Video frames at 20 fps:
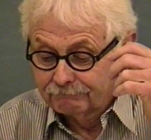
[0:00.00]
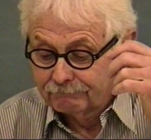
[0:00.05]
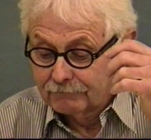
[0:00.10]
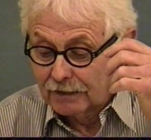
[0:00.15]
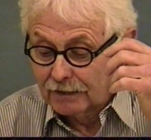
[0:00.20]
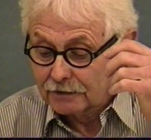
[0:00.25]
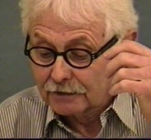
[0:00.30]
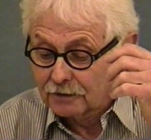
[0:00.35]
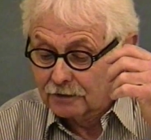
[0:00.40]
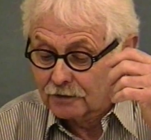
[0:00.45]

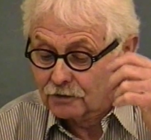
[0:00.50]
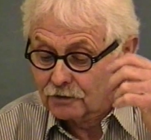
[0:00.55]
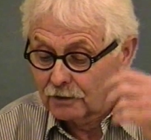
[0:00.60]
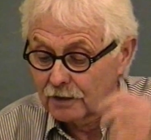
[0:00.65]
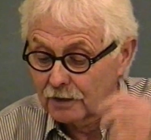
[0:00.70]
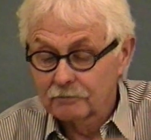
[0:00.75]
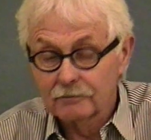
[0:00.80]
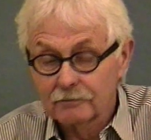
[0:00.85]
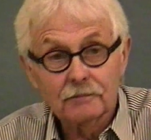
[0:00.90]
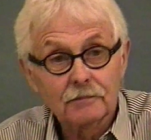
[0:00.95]
Actually
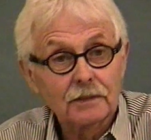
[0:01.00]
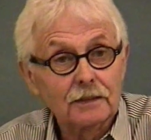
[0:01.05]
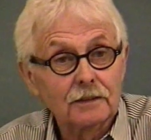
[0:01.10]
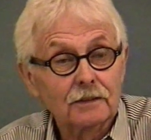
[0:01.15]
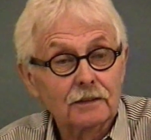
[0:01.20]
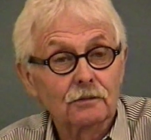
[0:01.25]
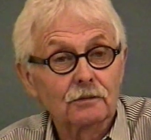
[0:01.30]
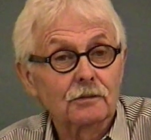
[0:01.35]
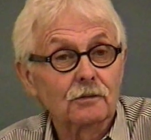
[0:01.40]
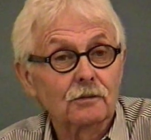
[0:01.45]
swam in
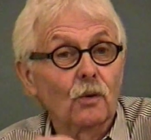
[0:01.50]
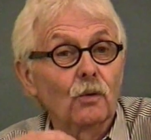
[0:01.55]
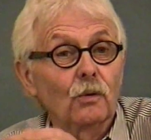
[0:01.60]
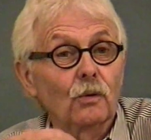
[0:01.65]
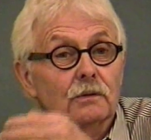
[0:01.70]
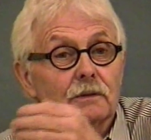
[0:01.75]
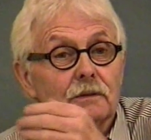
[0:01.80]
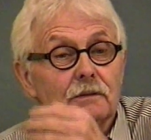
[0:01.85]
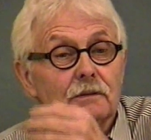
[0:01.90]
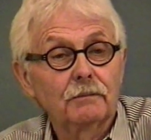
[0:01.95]
those
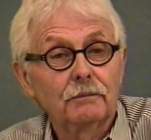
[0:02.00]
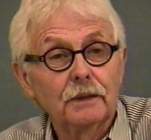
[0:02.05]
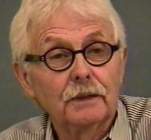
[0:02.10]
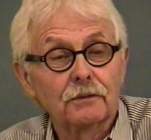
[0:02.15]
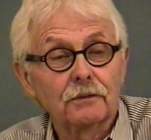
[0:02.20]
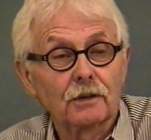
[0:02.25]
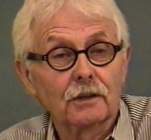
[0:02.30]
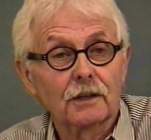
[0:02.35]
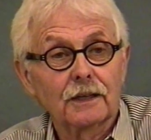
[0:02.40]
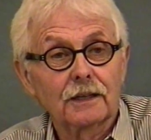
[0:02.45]
old
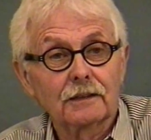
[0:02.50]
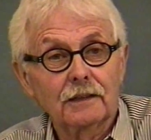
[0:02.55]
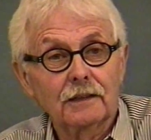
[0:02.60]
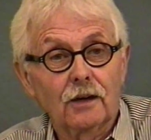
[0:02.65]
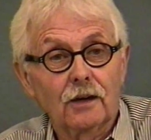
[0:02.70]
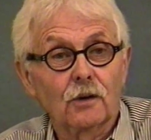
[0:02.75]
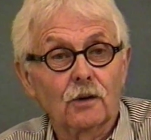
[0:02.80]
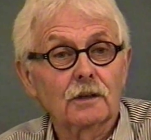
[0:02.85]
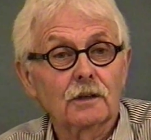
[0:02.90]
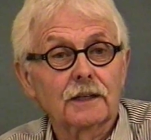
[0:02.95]
Beaver Lake,
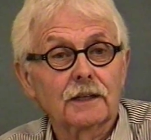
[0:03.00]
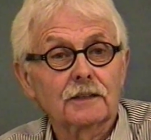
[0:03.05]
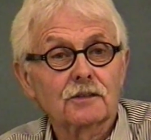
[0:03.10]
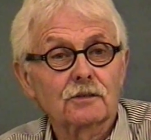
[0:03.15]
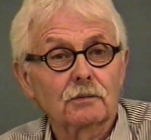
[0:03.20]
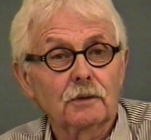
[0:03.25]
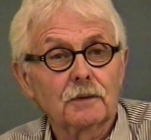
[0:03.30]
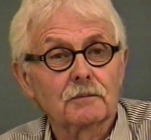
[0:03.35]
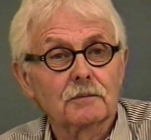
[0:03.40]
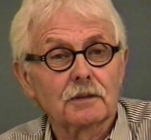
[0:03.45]
Elk Lake
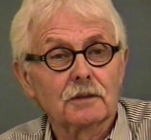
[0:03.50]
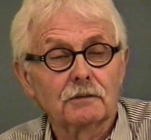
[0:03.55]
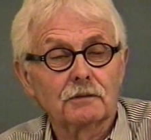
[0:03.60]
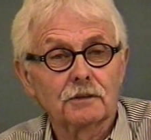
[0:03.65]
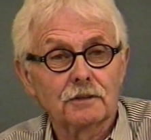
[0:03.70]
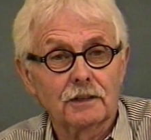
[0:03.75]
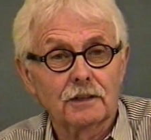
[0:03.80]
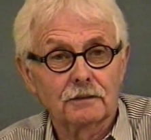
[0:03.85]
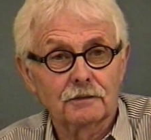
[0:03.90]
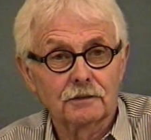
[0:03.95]
swims we used
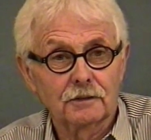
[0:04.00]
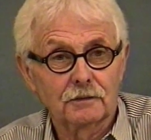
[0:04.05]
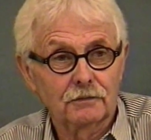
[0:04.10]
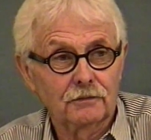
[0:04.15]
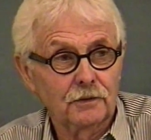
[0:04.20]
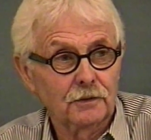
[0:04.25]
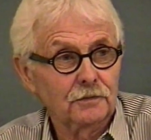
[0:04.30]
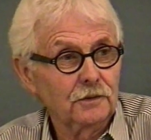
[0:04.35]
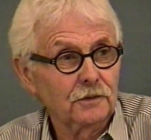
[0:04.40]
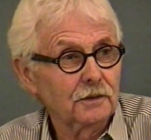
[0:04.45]
to have in the
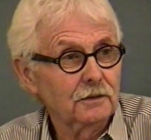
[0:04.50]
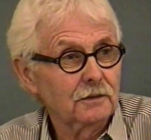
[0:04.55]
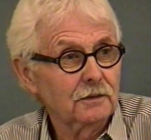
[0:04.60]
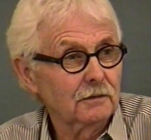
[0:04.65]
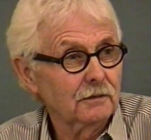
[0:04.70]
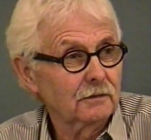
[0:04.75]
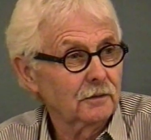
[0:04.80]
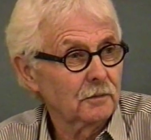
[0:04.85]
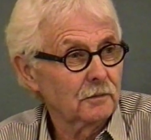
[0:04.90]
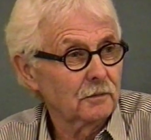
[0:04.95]
50s.
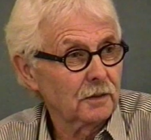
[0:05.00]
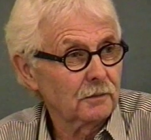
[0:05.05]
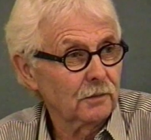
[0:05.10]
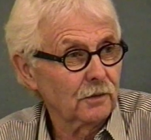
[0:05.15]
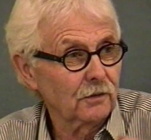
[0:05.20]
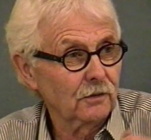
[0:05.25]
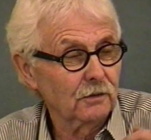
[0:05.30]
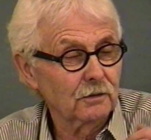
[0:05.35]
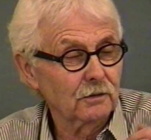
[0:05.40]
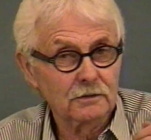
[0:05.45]
Remember
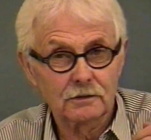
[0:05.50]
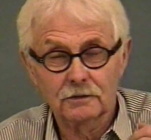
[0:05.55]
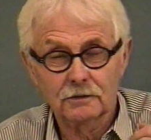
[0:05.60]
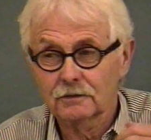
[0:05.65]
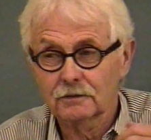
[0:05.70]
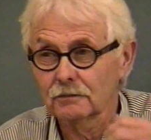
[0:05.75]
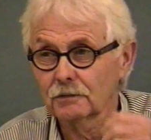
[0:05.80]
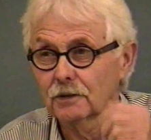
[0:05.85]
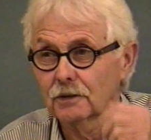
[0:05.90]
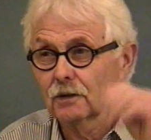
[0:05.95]
those? Used
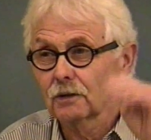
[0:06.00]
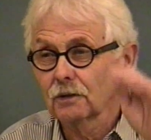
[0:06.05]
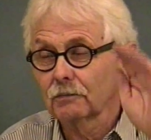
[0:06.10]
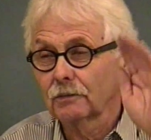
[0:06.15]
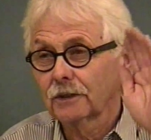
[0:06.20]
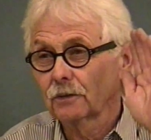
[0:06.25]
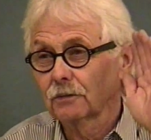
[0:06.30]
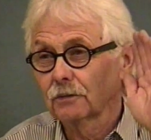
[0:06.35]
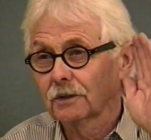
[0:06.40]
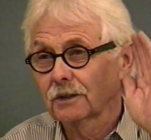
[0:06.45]
to run all the way
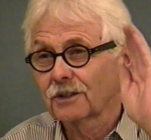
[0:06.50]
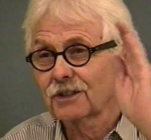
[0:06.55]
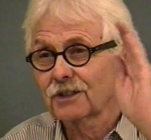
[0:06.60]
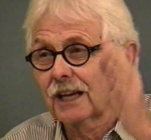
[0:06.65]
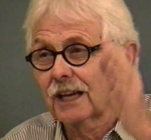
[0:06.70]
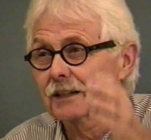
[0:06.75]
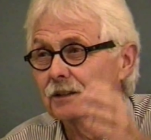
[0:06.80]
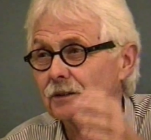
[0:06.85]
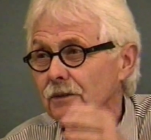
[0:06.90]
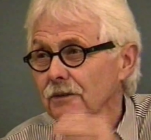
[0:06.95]
over to
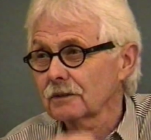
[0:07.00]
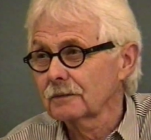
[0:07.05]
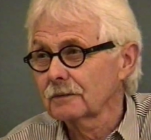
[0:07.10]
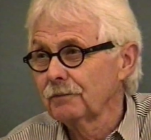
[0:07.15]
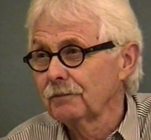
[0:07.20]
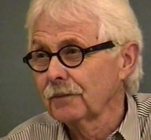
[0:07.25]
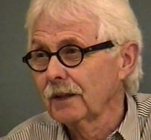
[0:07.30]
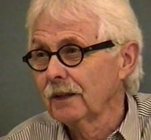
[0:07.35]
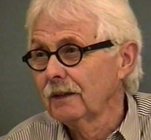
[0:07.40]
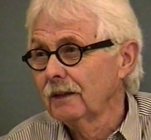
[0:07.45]
Sadler's
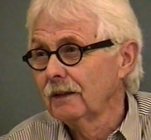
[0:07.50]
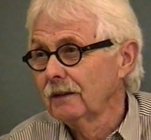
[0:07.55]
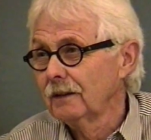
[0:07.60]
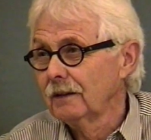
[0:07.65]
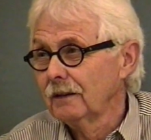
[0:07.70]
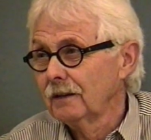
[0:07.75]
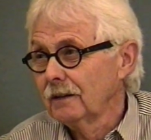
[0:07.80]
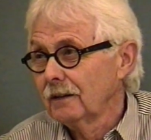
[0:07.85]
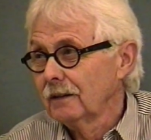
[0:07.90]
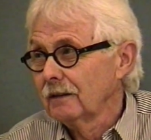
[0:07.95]

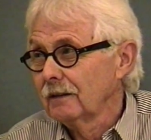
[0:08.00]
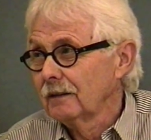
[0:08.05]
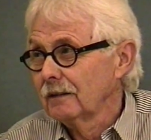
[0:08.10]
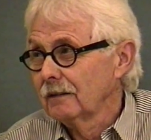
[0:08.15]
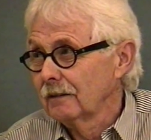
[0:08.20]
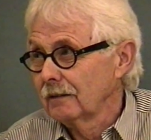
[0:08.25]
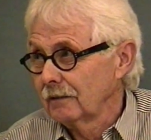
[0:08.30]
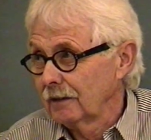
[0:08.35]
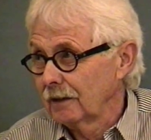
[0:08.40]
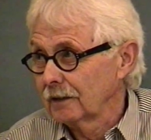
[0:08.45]

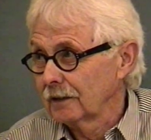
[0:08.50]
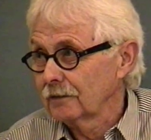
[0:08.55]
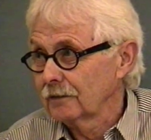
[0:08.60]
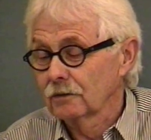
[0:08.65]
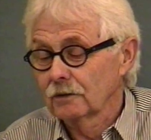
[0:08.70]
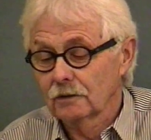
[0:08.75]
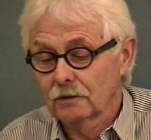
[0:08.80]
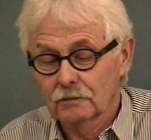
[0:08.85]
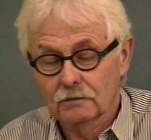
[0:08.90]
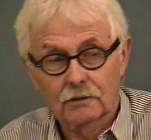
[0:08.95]
at their
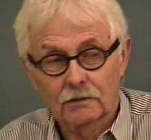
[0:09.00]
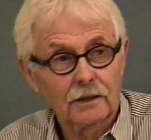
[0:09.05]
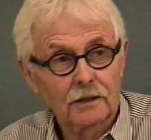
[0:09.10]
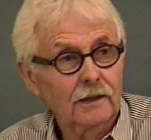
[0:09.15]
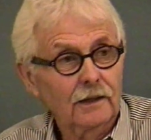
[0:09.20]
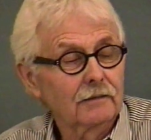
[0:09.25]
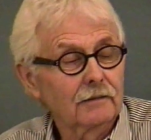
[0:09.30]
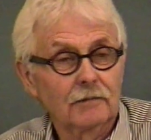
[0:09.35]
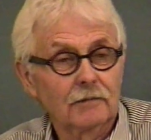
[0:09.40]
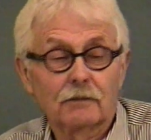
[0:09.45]
little,
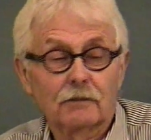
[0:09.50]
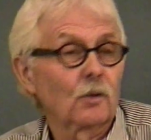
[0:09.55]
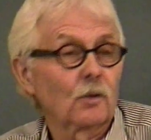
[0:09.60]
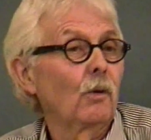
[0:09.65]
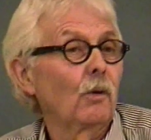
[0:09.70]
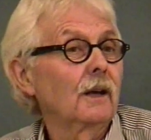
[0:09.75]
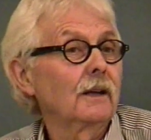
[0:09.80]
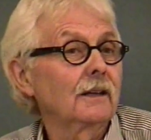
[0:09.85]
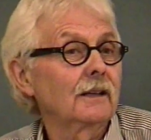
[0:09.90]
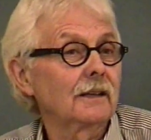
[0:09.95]
and never
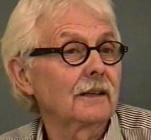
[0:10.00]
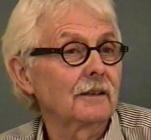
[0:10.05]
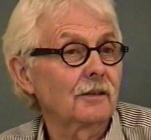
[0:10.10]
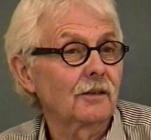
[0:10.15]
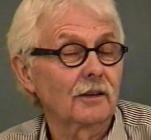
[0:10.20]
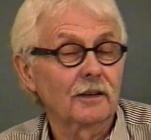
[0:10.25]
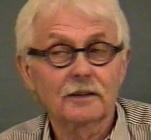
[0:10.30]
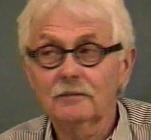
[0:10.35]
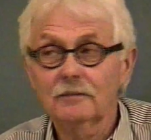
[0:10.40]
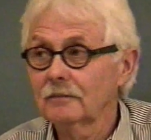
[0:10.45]
won
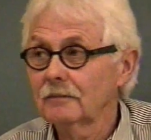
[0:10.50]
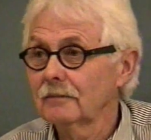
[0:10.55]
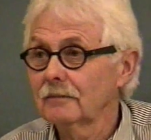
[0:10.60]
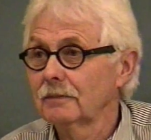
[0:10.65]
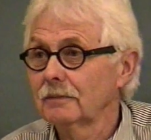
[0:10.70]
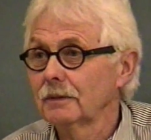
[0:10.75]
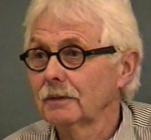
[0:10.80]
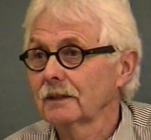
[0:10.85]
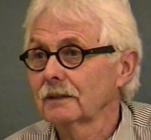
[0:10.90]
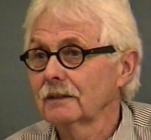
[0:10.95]
anything,
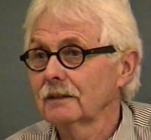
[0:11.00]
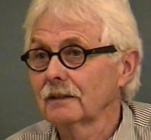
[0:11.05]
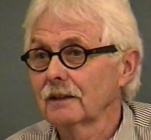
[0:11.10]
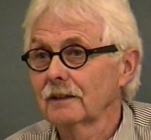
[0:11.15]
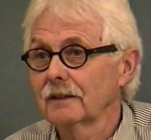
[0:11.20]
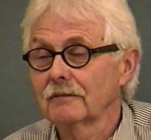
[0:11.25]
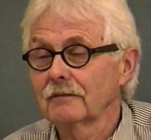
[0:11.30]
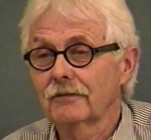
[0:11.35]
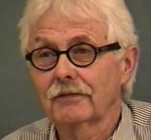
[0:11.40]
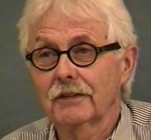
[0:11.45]
but
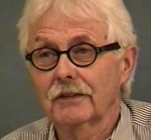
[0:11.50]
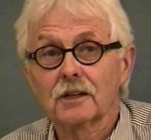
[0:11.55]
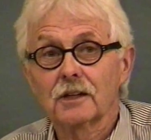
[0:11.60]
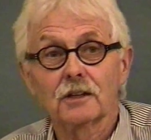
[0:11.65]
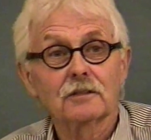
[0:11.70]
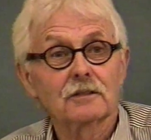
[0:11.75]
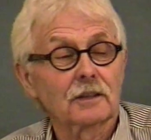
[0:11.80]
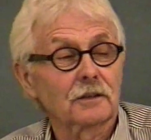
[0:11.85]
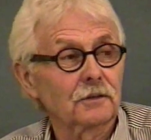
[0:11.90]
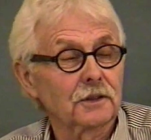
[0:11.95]
I
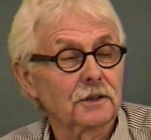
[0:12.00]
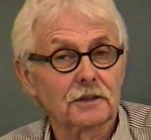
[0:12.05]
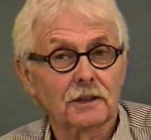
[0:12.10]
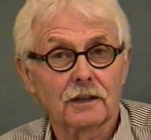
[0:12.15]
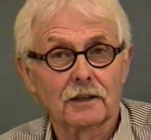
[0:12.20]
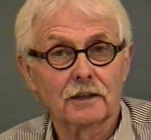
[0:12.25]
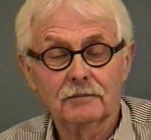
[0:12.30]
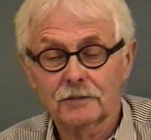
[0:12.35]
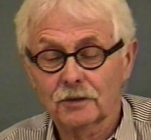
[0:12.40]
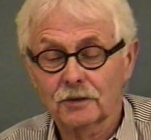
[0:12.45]
finished every
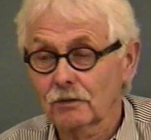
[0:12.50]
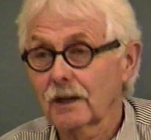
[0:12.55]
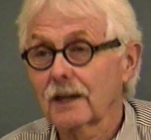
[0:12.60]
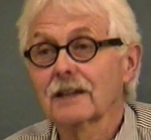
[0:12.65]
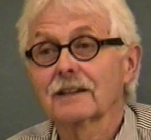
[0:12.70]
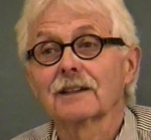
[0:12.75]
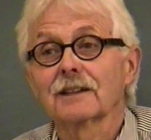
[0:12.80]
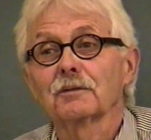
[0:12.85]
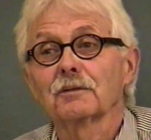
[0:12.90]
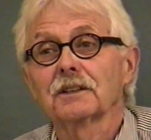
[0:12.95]
time, trained
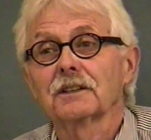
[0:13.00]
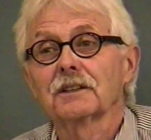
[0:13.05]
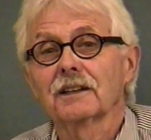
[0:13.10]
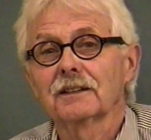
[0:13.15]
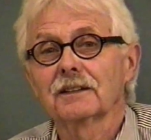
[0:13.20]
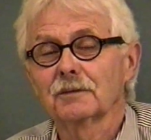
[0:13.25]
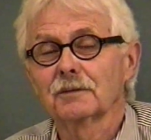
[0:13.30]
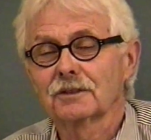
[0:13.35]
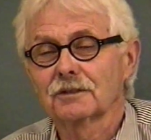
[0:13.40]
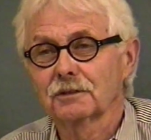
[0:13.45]
every night.
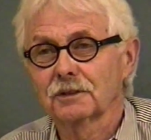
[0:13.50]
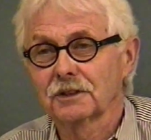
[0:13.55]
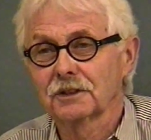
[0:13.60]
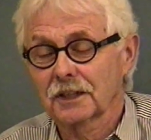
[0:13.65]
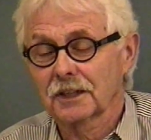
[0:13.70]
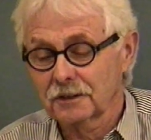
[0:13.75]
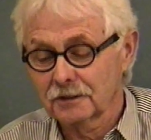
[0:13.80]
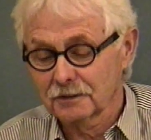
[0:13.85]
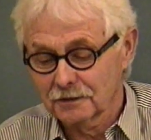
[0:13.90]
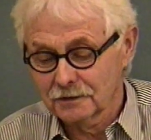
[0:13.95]
It was
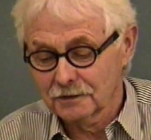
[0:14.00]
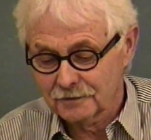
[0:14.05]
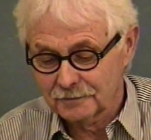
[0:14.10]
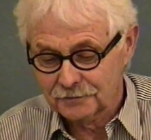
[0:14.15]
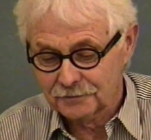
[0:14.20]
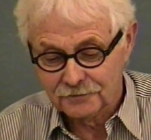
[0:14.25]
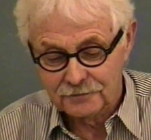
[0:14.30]
ridiculous.